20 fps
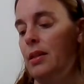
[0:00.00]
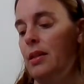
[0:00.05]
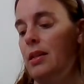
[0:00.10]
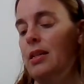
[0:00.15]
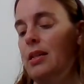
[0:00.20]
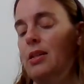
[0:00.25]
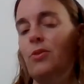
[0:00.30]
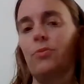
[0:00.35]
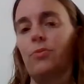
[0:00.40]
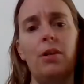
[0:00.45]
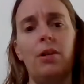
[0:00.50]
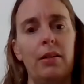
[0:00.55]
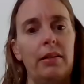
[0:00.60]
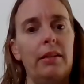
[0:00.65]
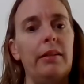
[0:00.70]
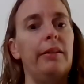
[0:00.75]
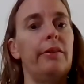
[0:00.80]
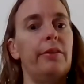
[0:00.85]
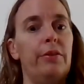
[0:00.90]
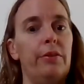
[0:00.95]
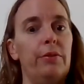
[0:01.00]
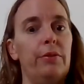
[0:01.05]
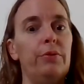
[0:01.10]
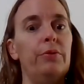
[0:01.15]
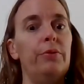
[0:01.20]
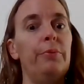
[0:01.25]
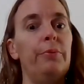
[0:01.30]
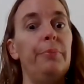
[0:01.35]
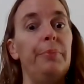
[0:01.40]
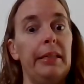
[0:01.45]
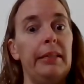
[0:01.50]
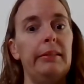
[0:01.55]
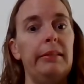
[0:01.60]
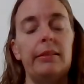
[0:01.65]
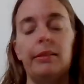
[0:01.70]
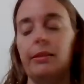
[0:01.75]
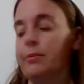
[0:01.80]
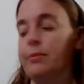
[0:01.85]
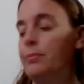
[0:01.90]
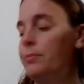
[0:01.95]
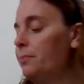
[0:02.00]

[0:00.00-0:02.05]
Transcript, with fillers: He's rocking a cool beat.